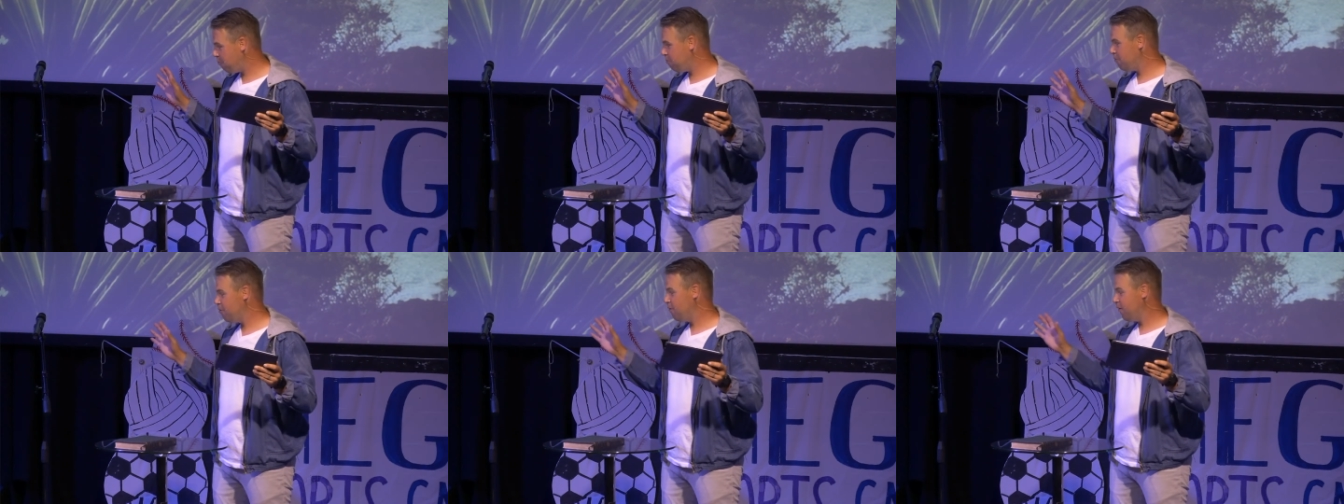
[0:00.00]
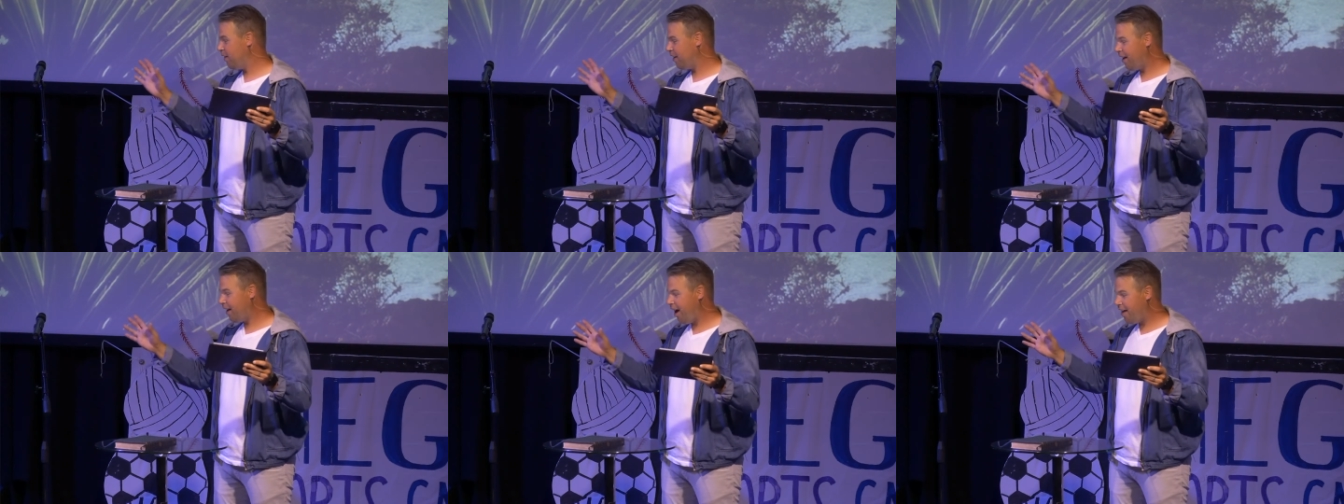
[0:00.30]

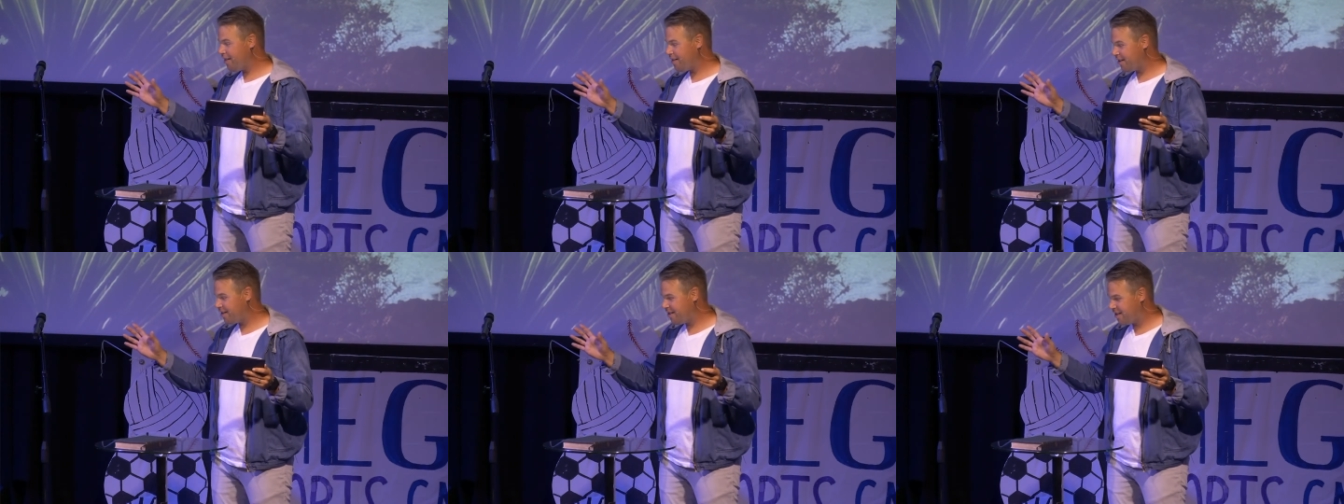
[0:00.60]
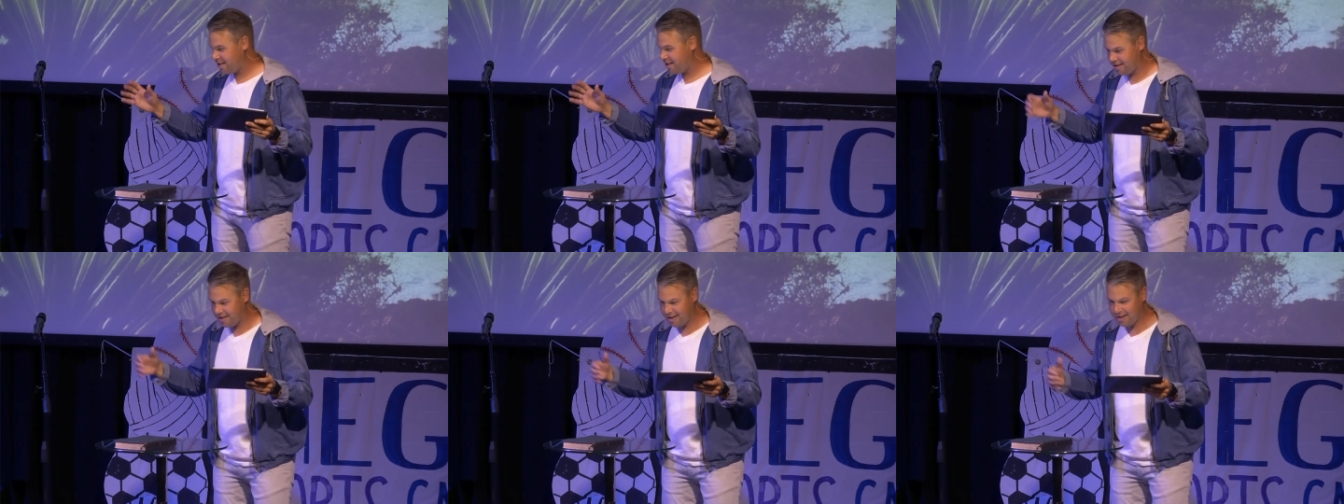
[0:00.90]
proving God's
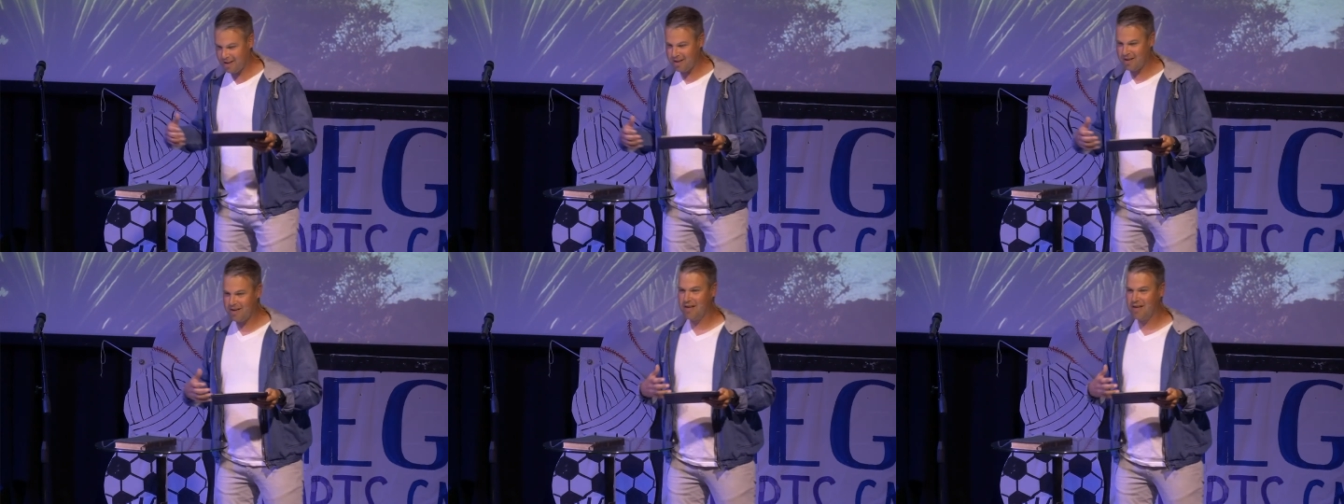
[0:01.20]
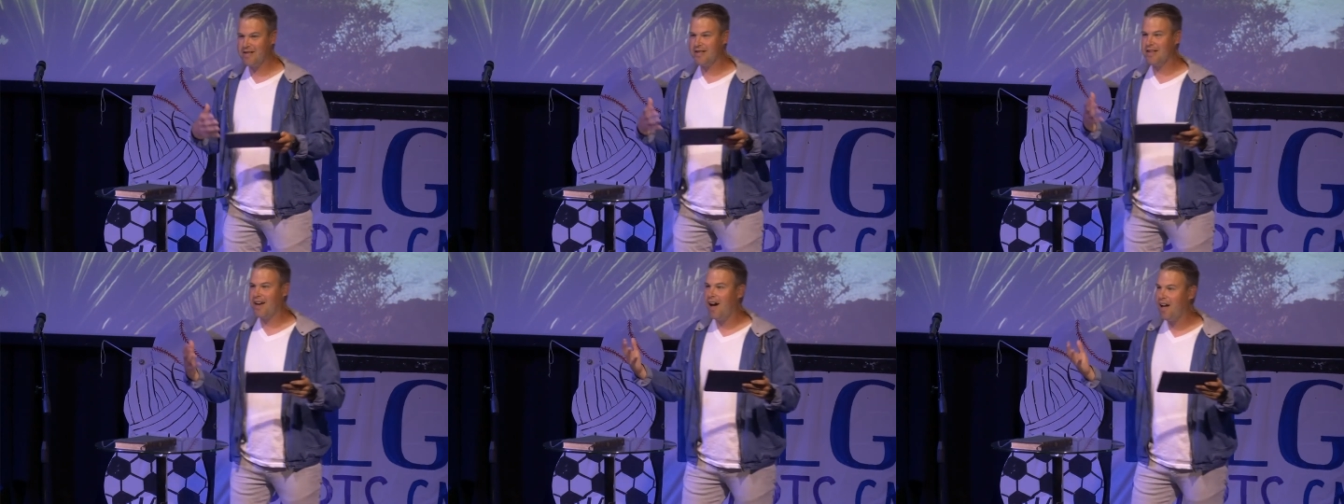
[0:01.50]
existence is
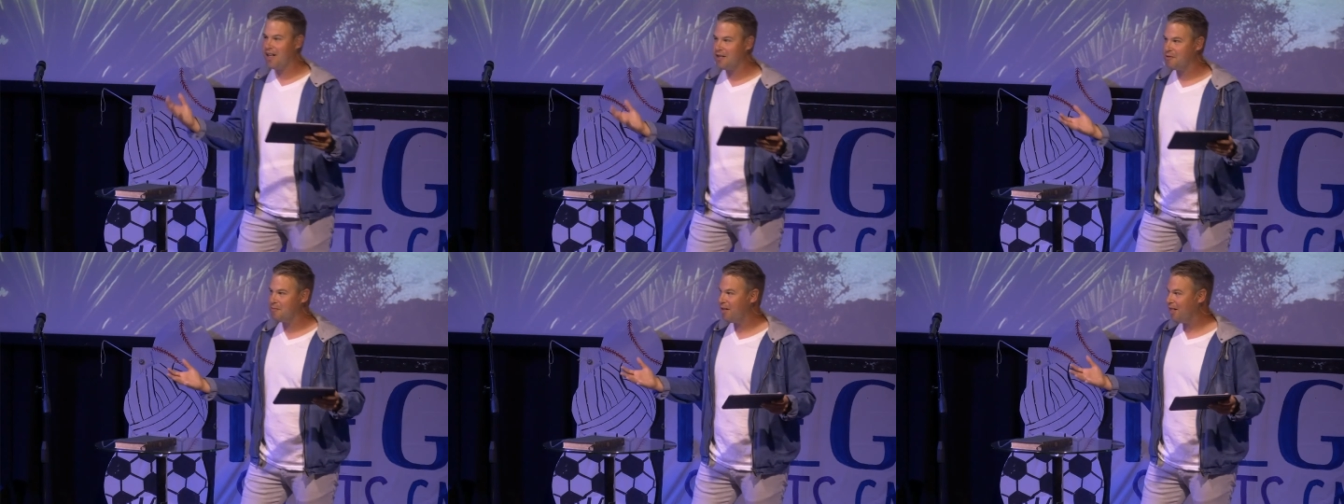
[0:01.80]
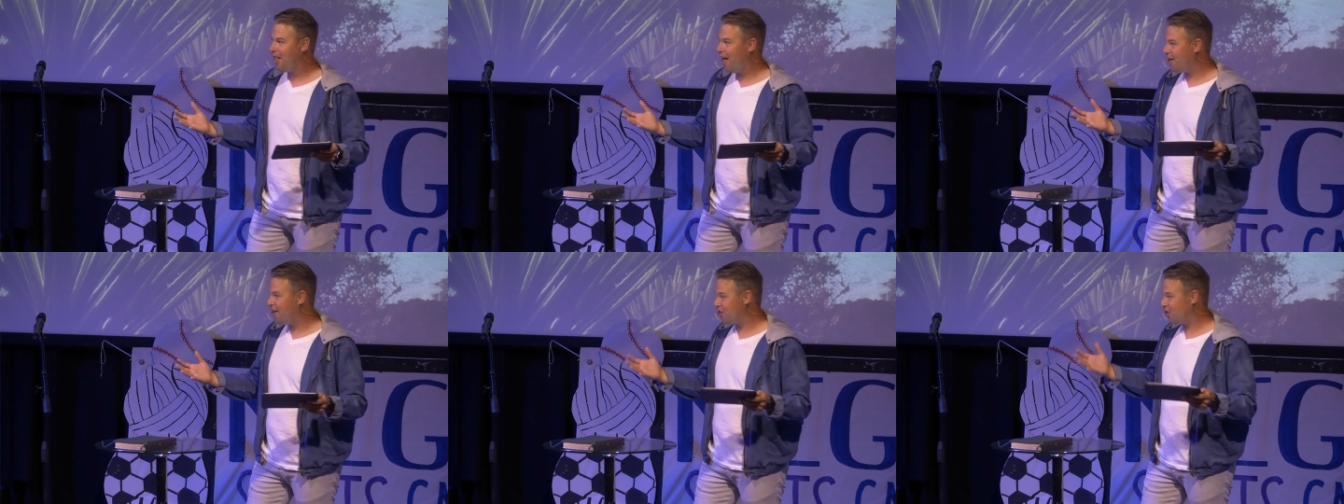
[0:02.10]
this
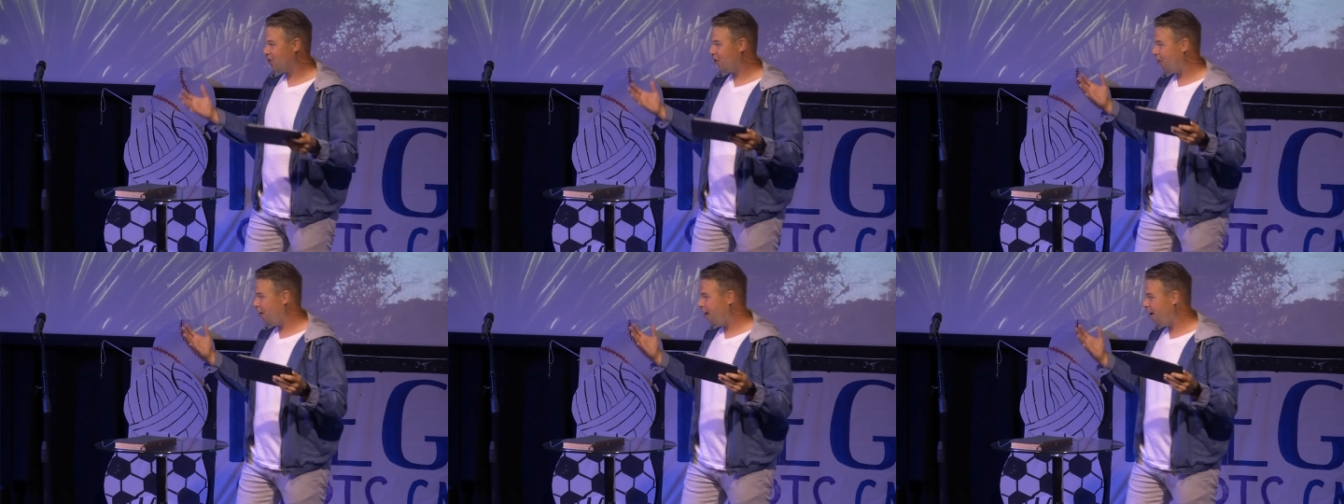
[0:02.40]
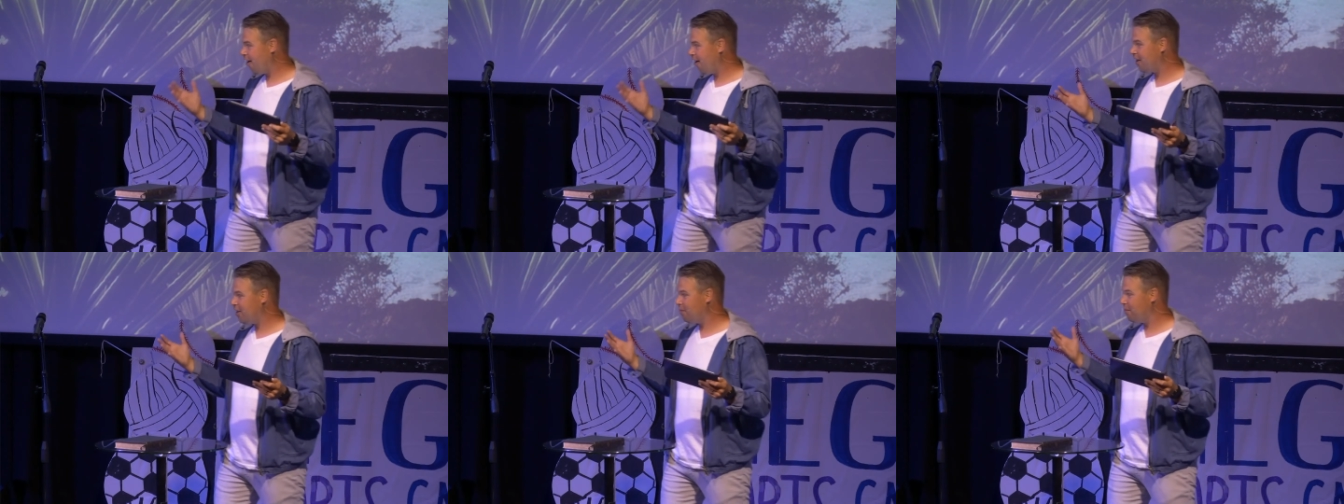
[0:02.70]
cosmological
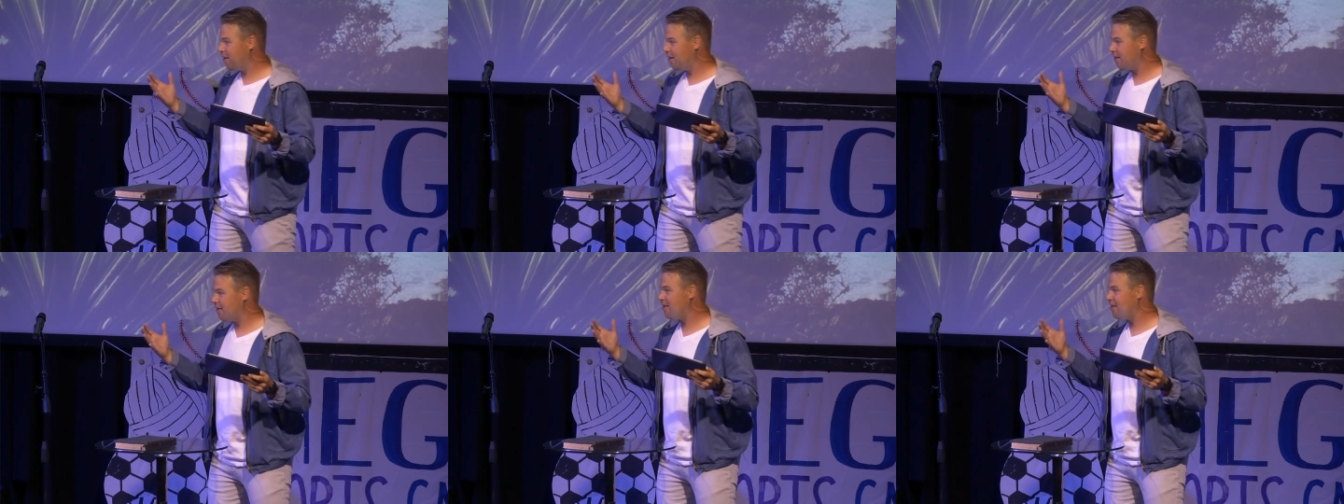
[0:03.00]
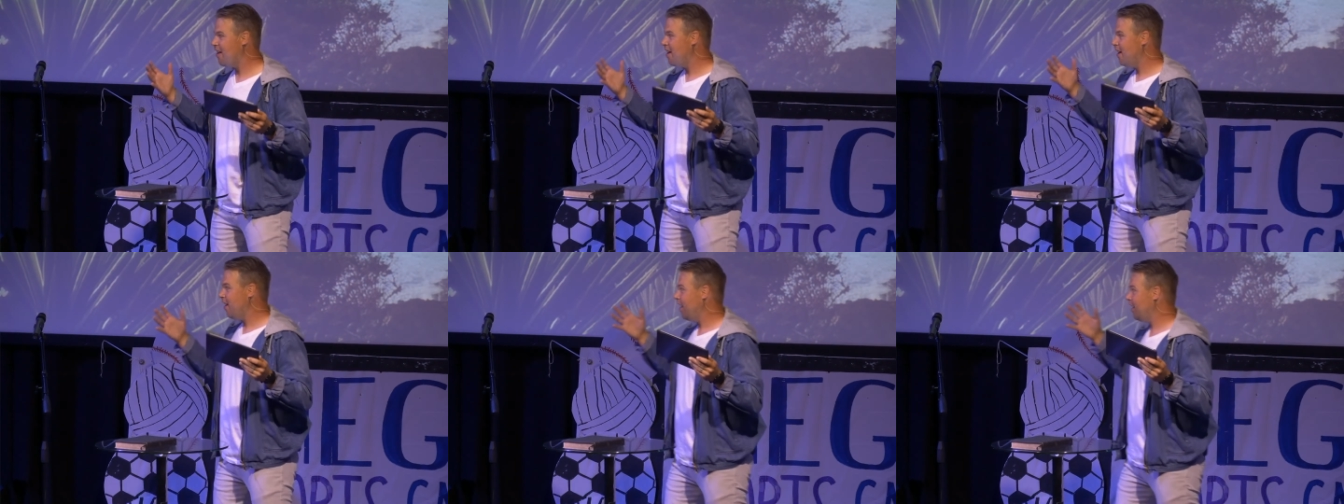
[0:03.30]
argument.
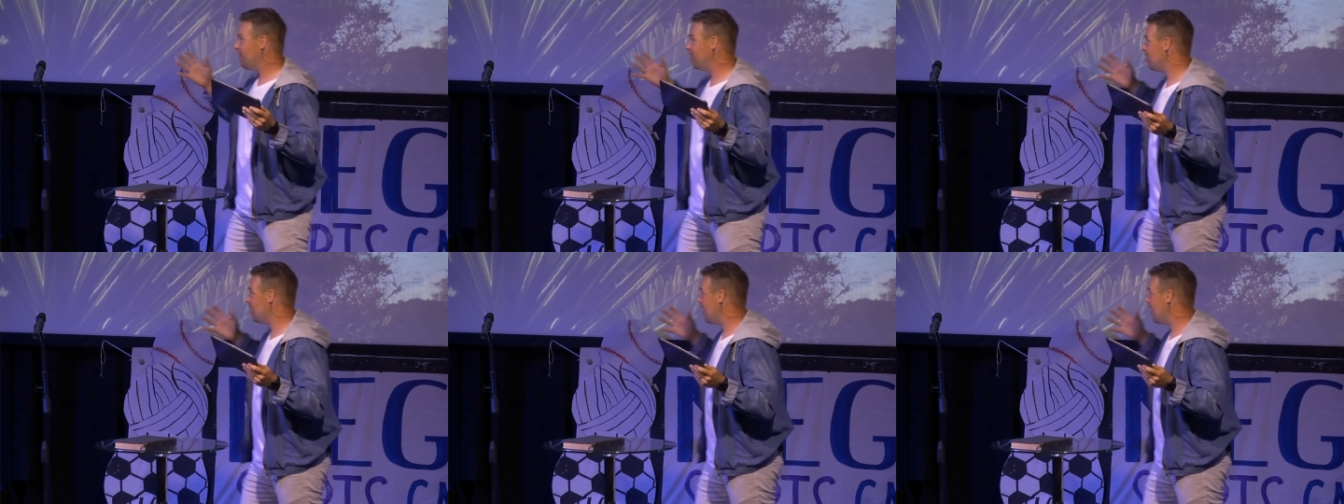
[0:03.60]
It's